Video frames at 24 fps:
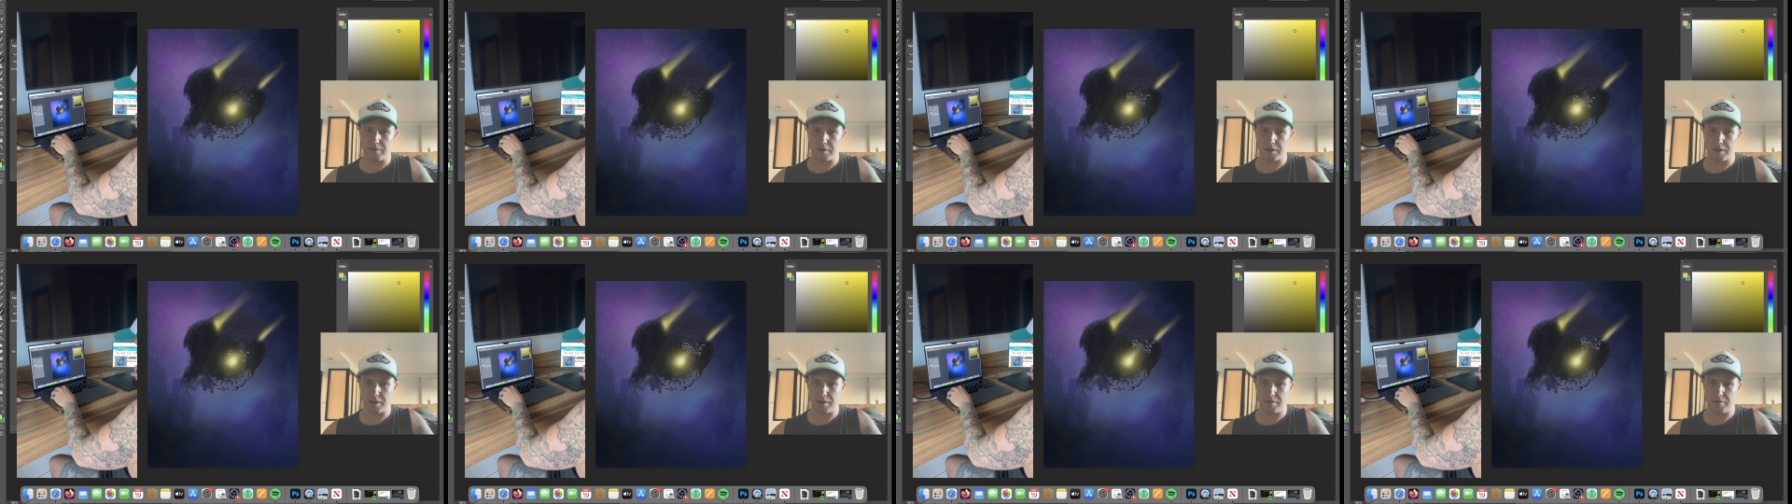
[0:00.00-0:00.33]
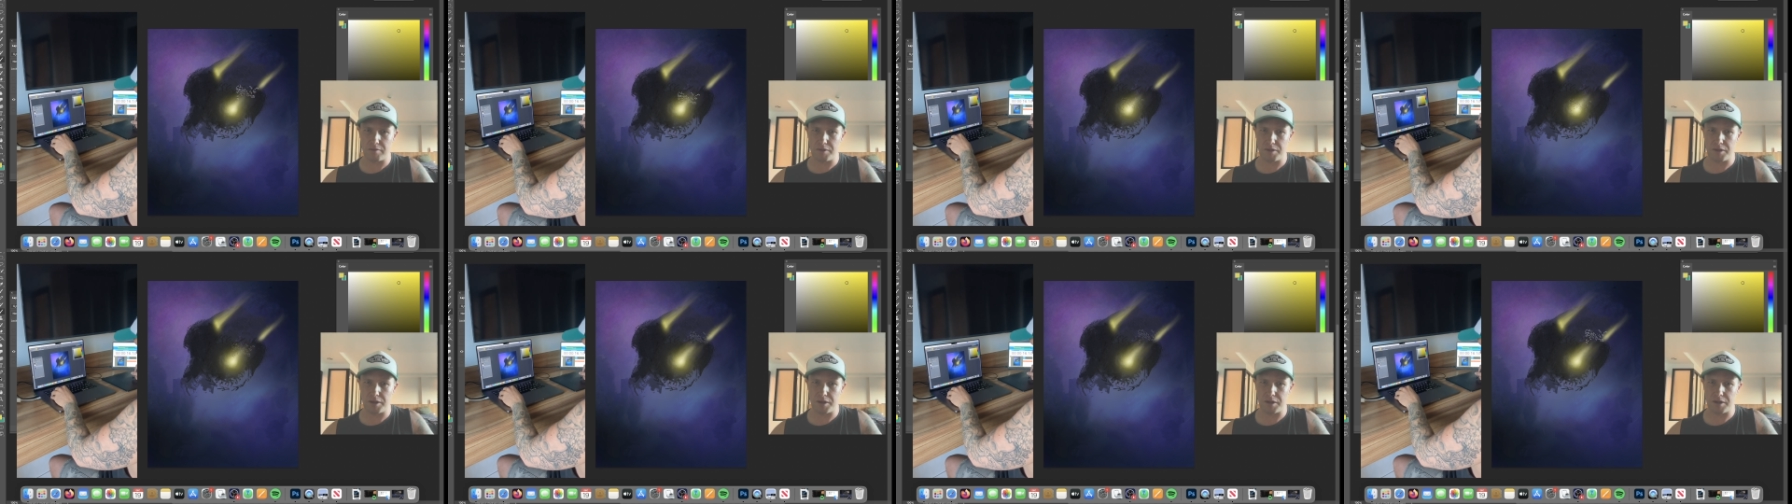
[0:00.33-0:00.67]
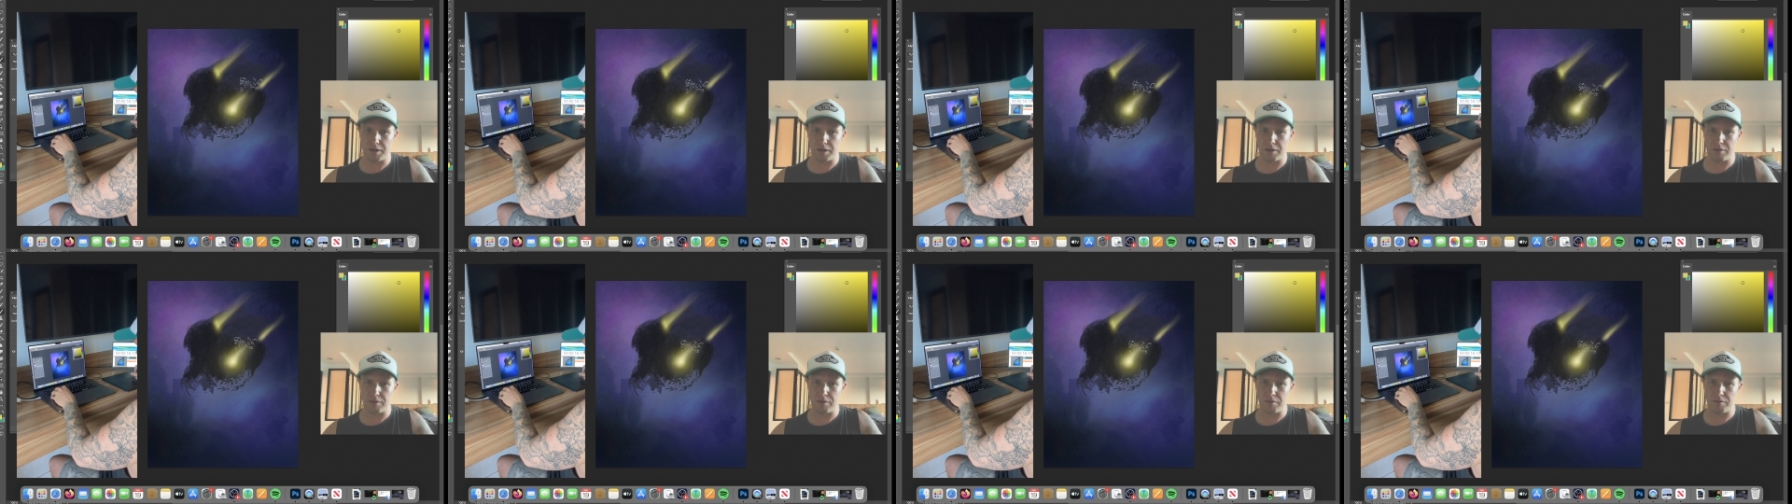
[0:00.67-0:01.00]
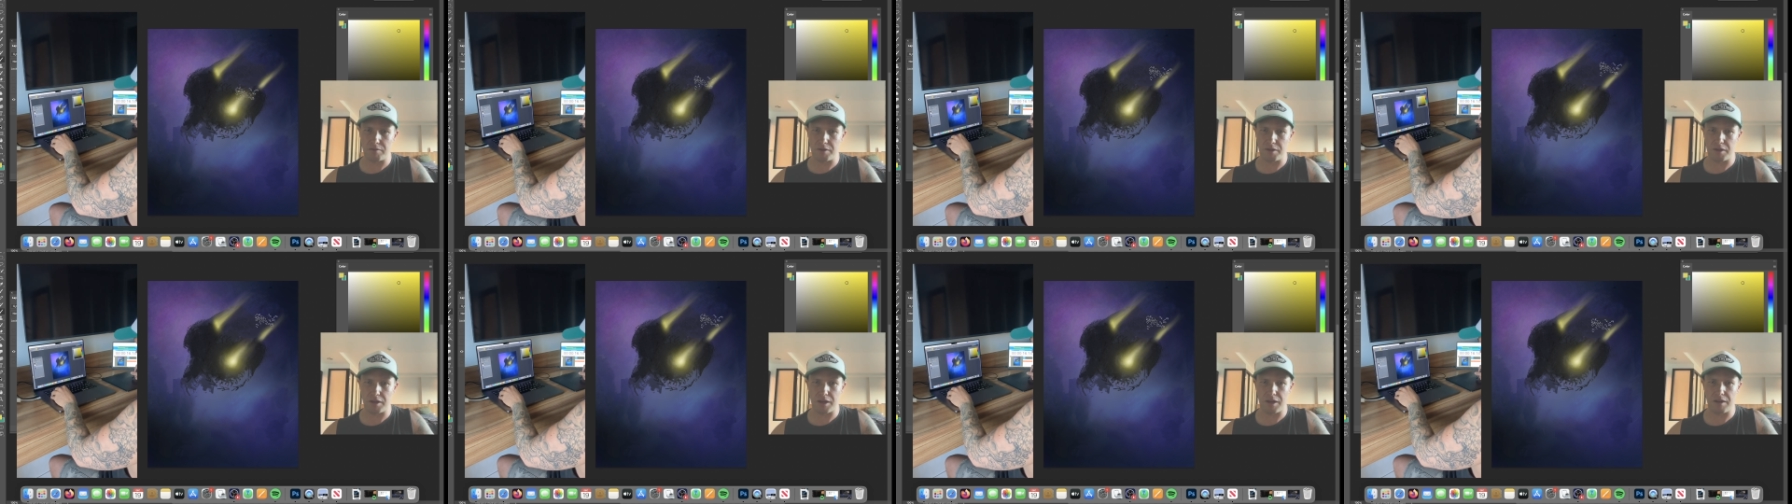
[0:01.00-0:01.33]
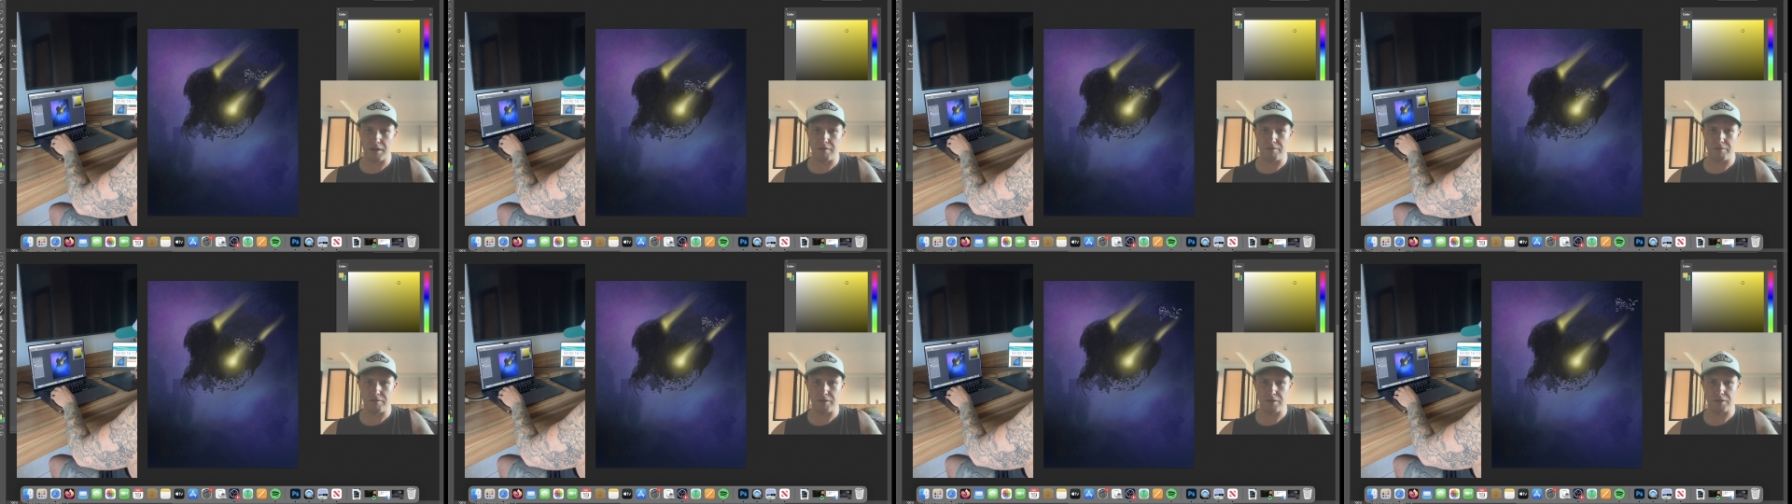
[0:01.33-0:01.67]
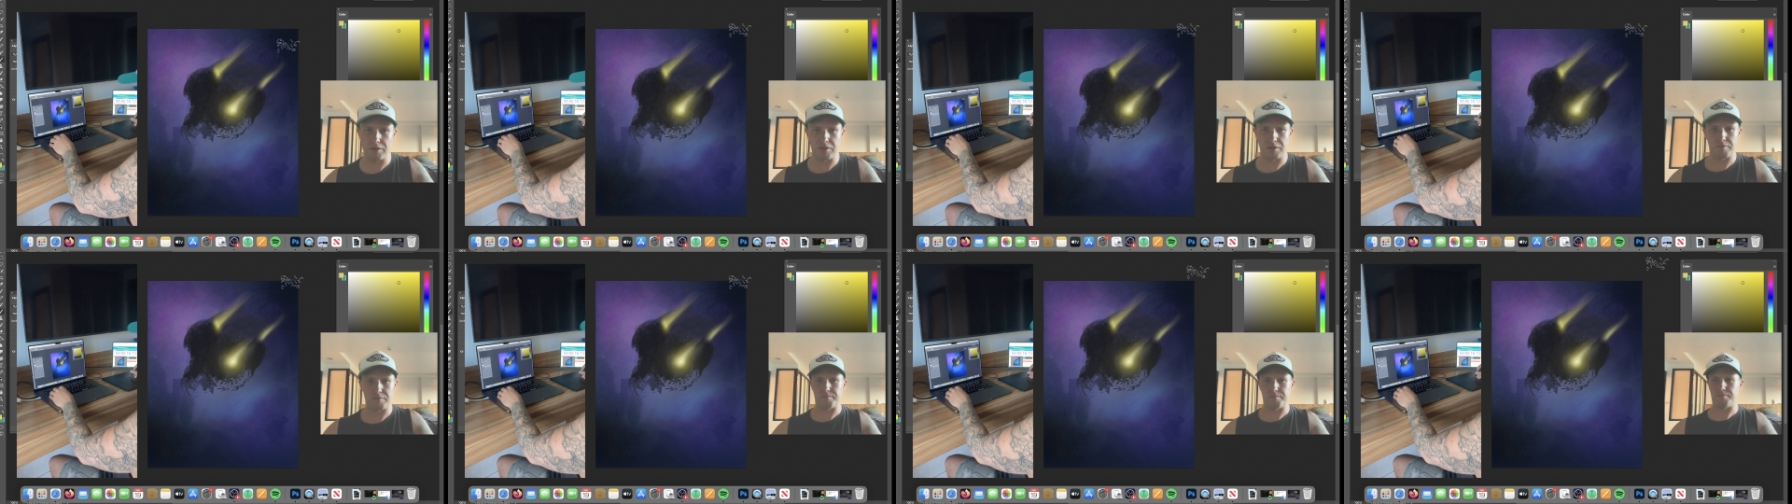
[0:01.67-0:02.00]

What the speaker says: Careful you don't go off the canvas.